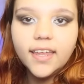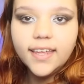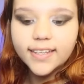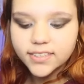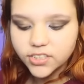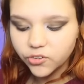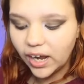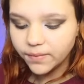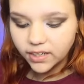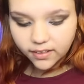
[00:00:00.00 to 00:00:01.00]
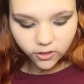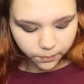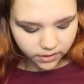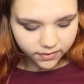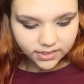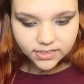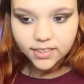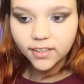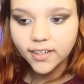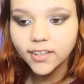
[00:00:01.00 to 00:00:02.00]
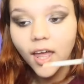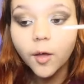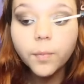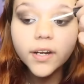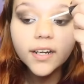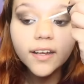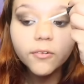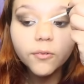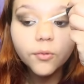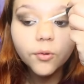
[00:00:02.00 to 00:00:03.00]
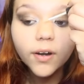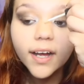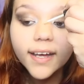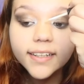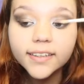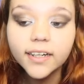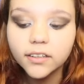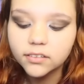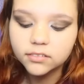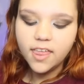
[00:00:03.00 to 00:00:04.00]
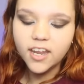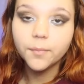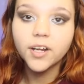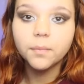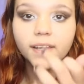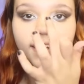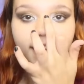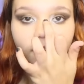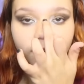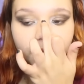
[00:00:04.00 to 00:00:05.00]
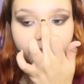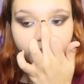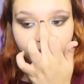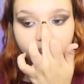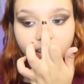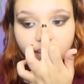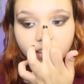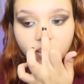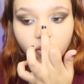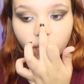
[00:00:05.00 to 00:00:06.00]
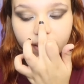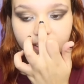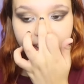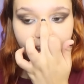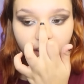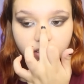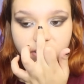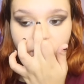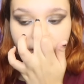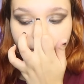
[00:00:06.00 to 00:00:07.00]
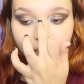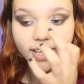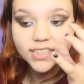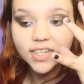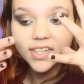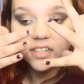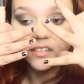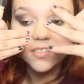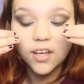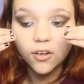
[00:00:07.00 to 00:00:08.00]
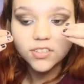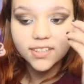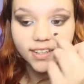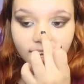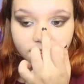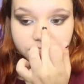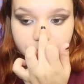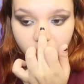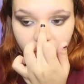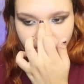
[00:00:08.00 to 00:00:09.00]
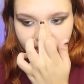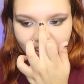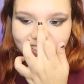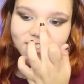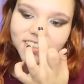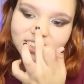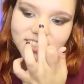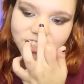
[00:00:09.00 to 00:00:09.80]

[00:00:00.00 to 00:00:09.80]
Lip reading: is grabbing a little bit of concealer and putting it right there. And then I'm gonna blend it out with my finger, going down so it makes the nose look kind of small. So it kind of changes